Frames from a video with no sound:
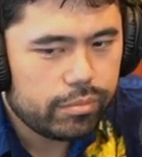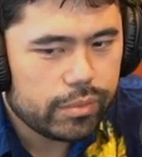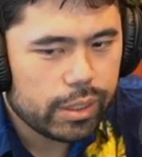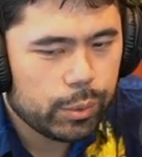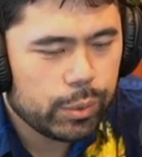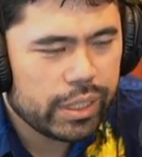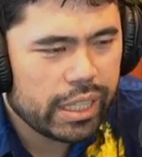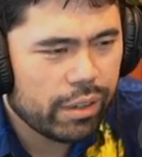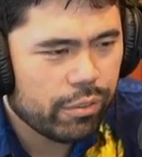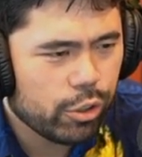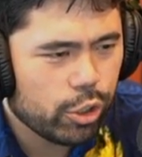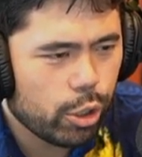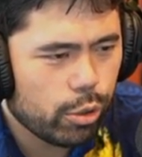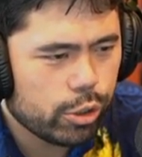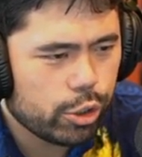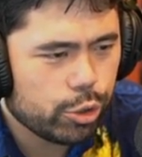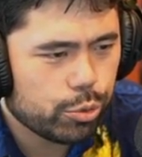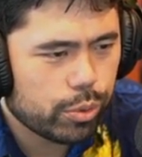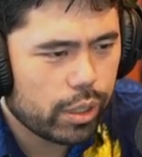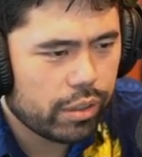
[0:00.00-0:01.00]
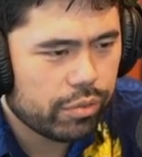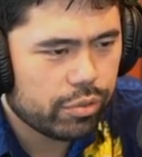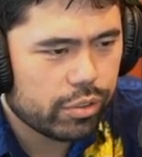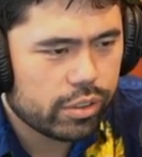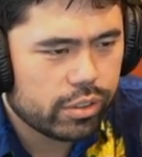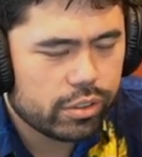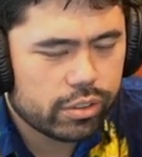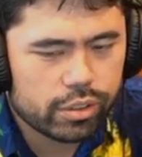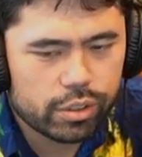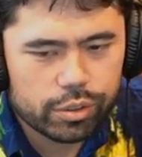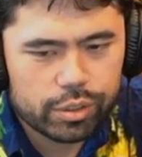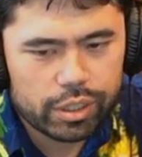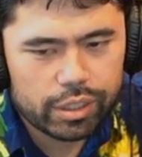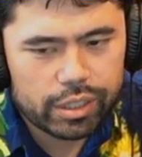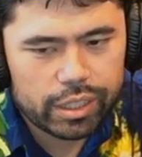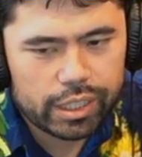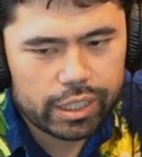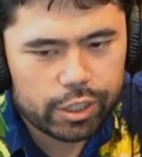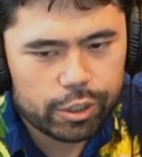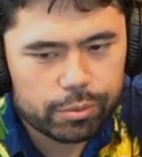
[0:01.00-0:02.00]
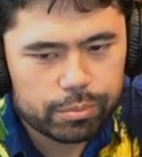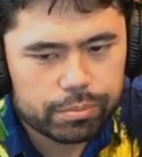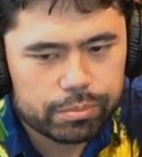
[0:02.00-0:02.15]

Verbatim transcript: we never know what you reference. Okay, thank you.